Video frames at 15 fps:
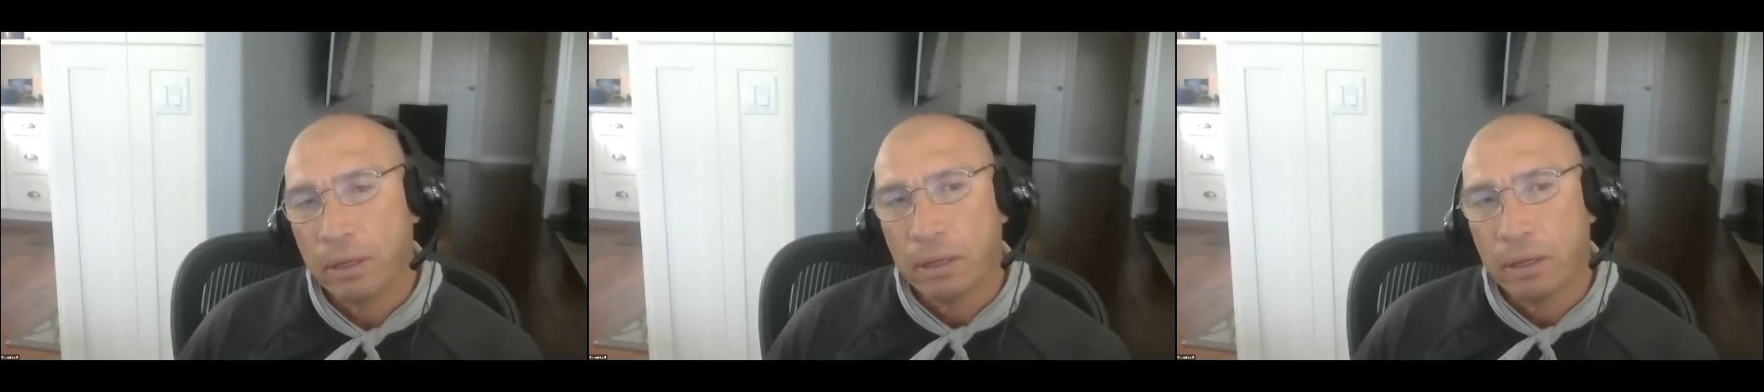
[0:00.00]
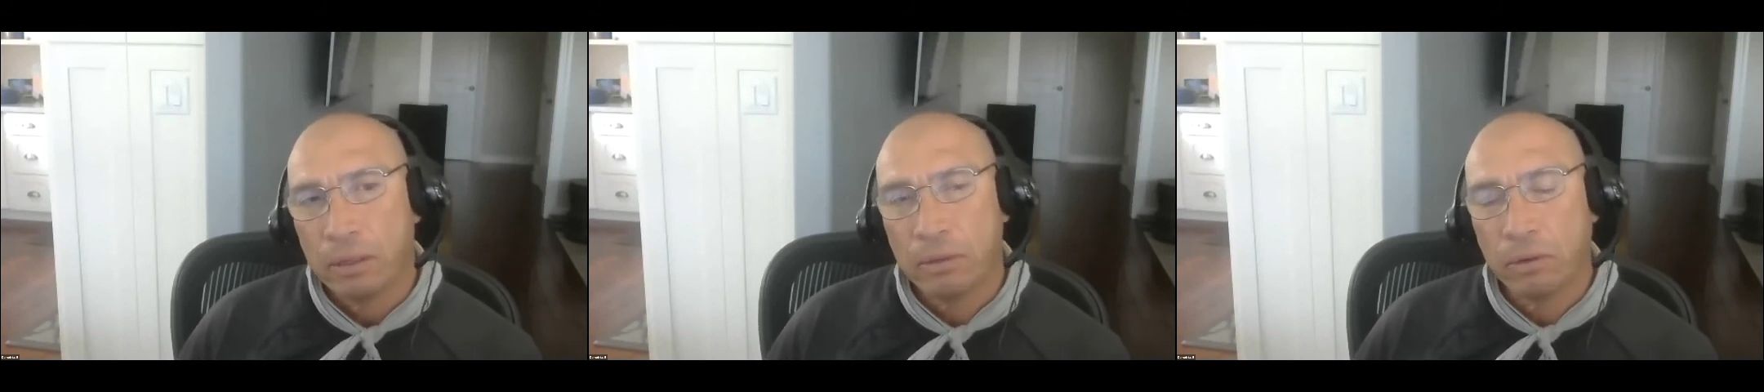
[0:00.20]

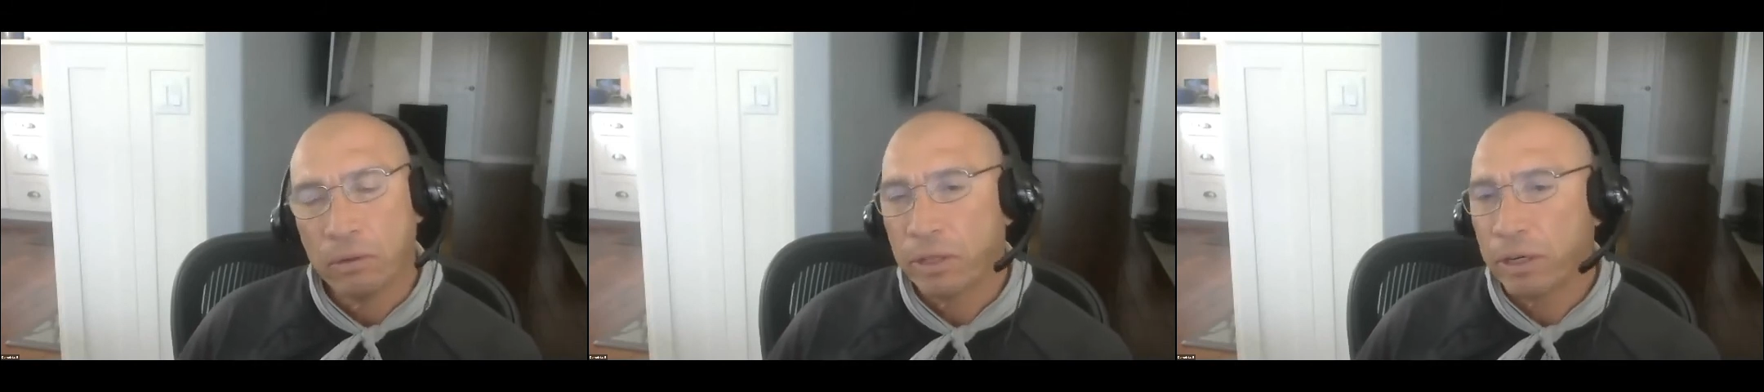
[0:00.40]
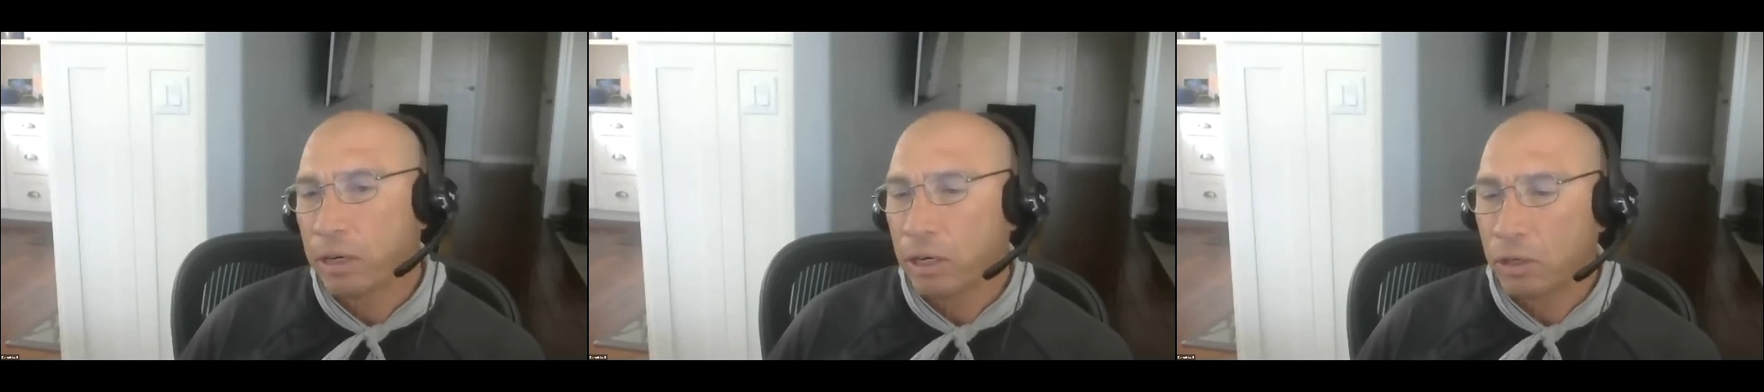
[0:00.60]
You know,
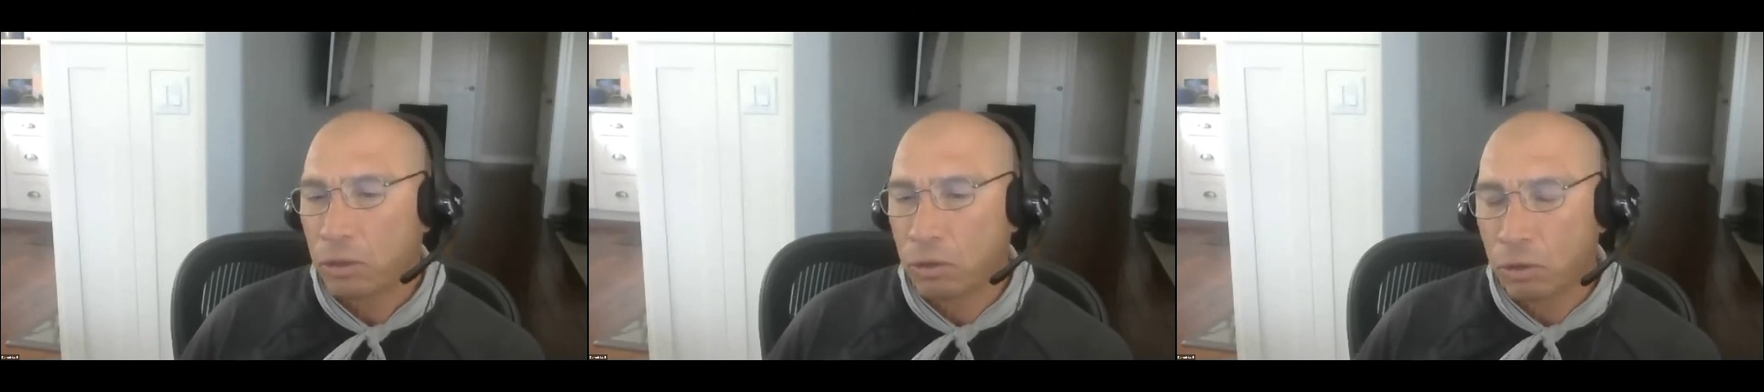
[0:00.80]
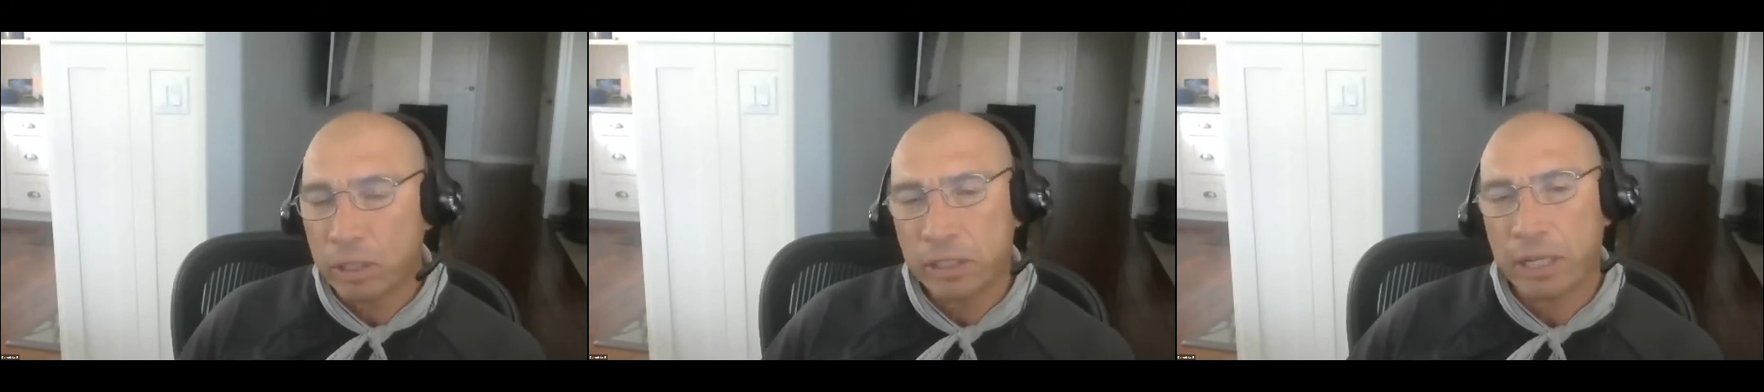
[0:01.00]
there are
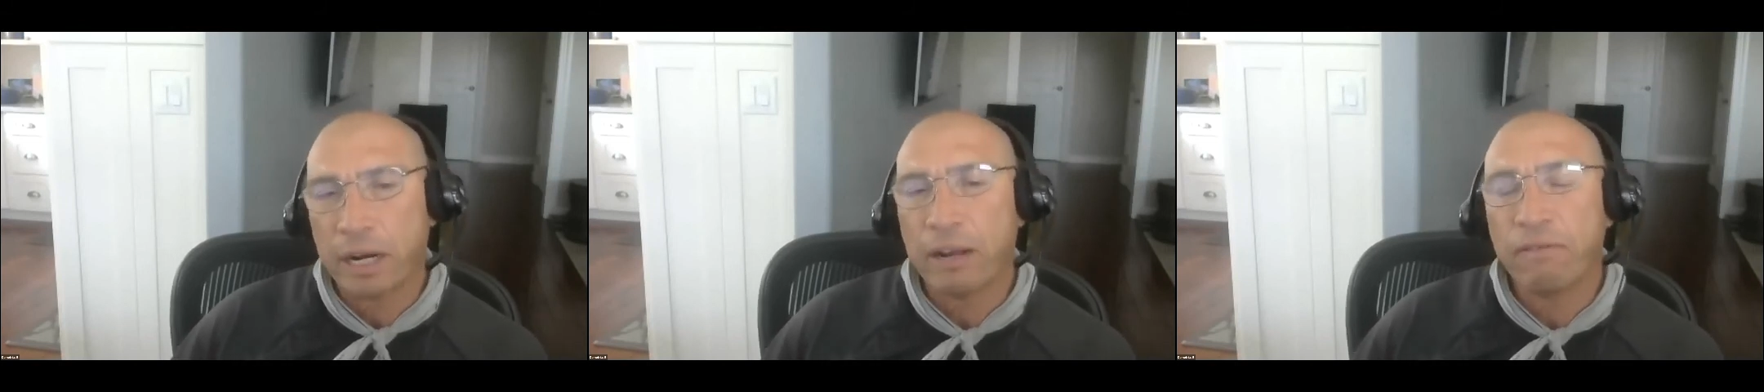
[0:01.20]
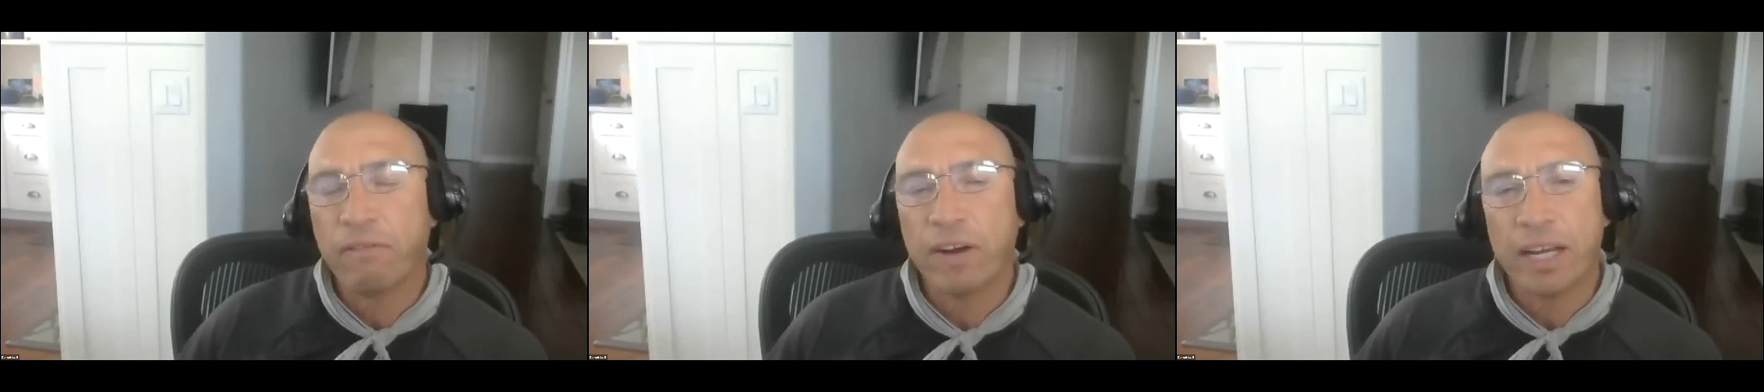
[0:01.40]
doors that
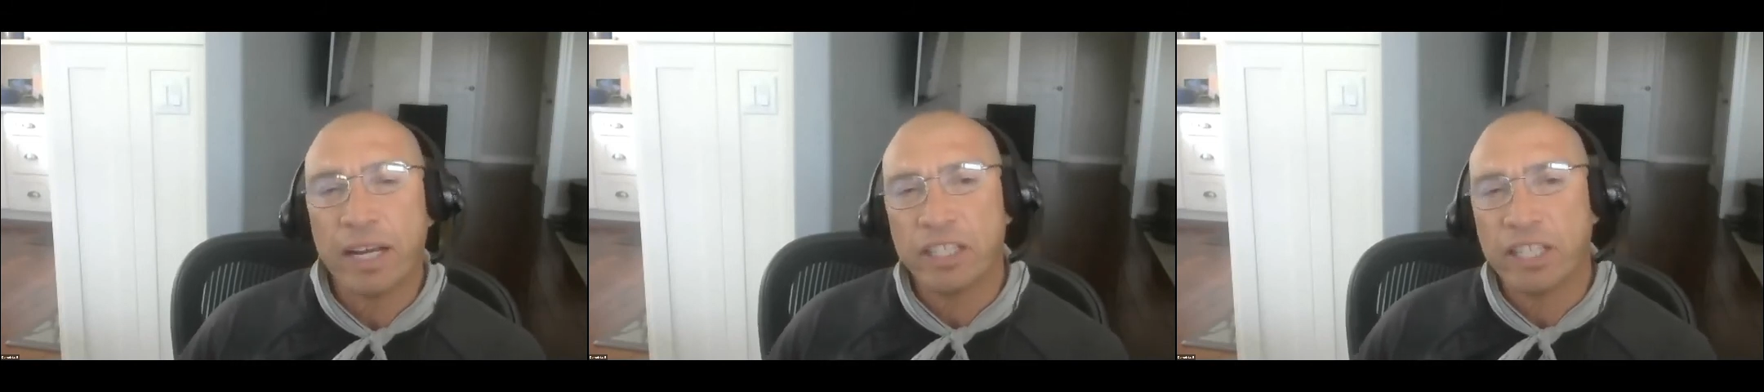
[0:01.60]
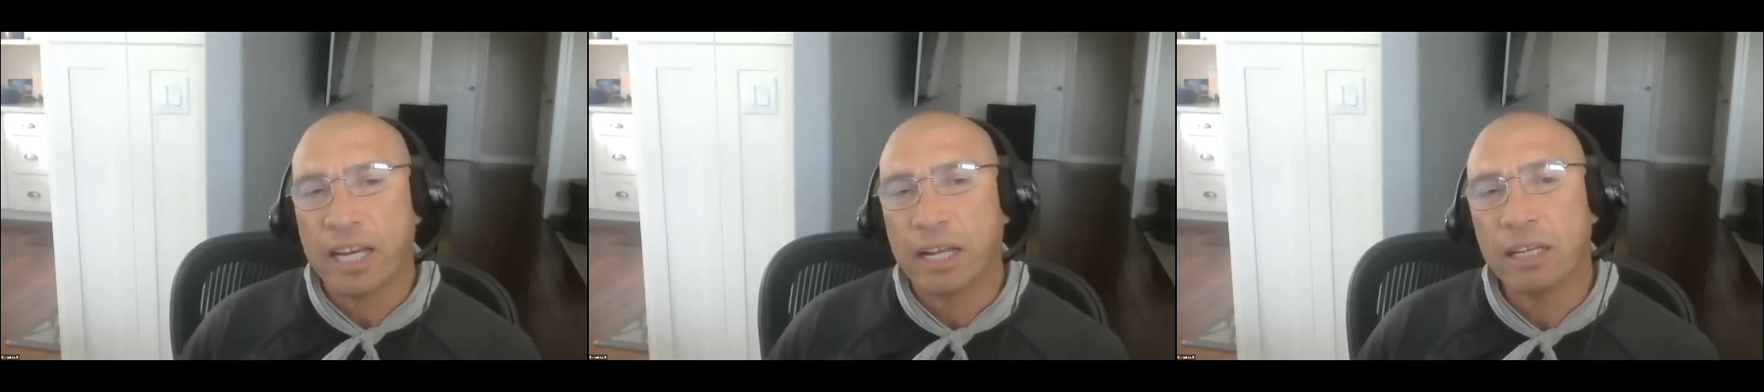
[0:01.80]
I
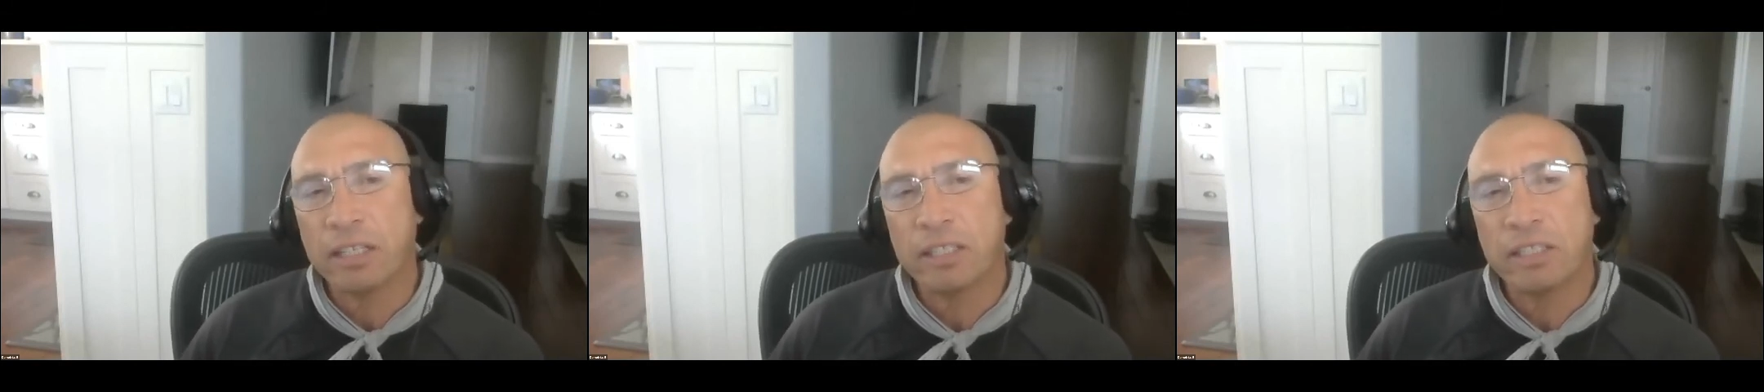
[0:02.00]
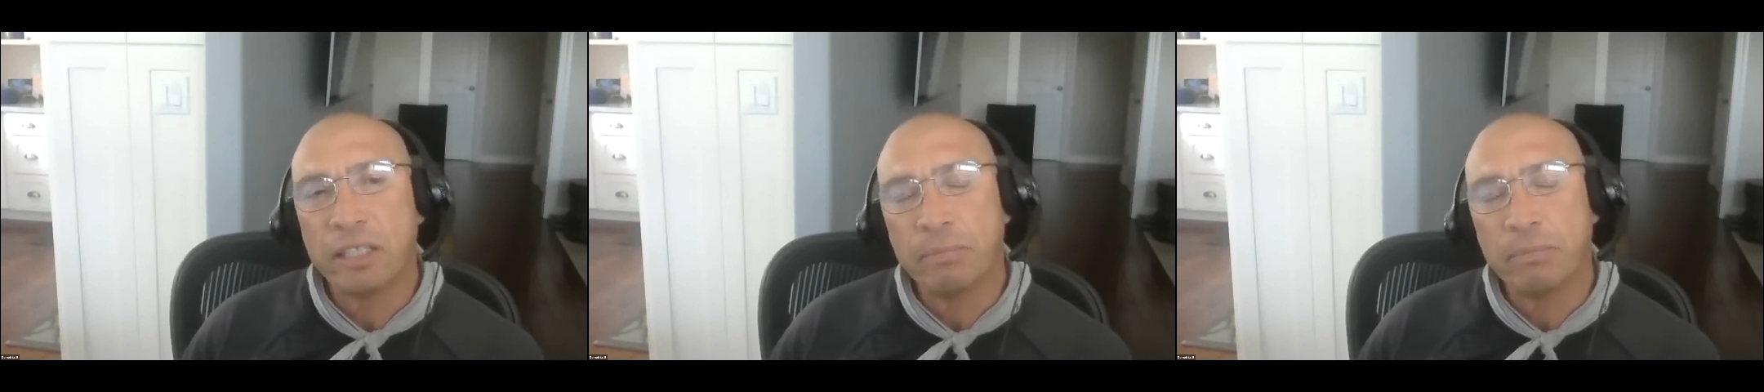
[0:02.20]
find
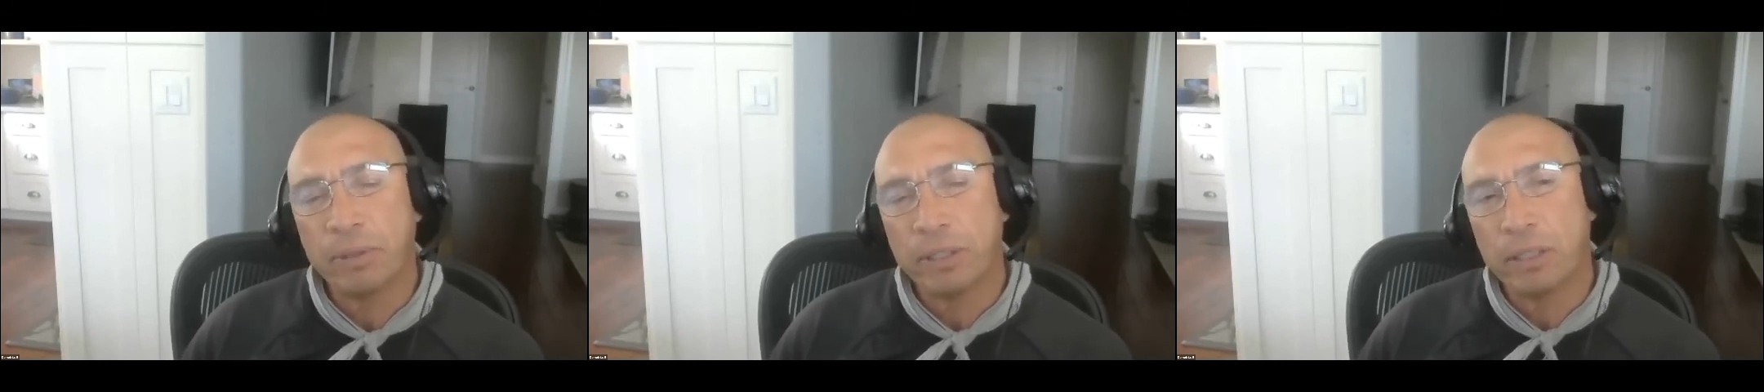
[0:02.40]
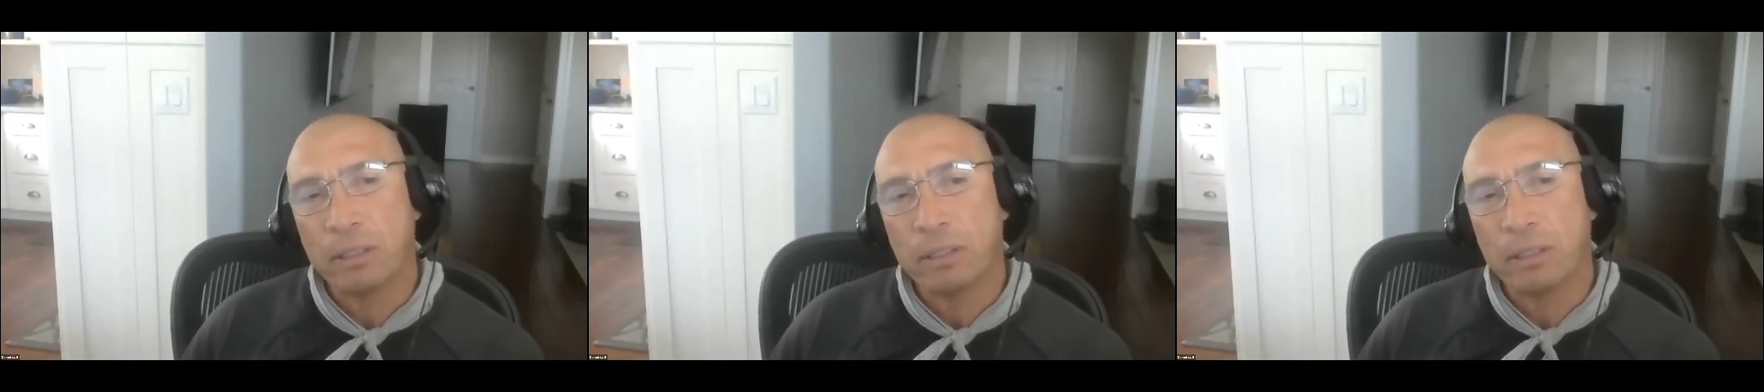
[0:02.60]
challenging,